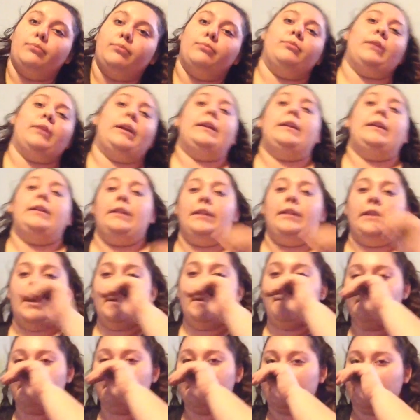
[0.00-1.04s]
brighten it
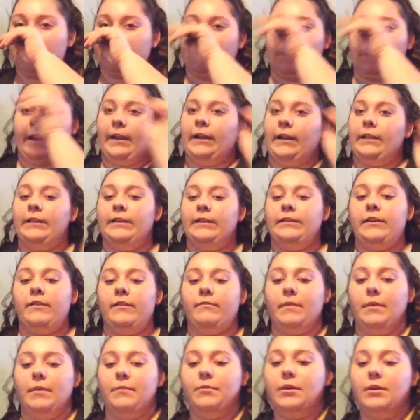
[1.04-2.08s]
up. So I cleaned
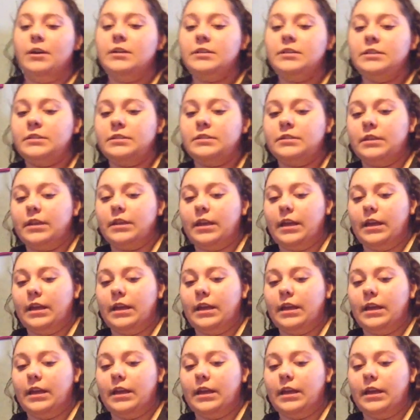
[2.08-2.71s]
off my brush,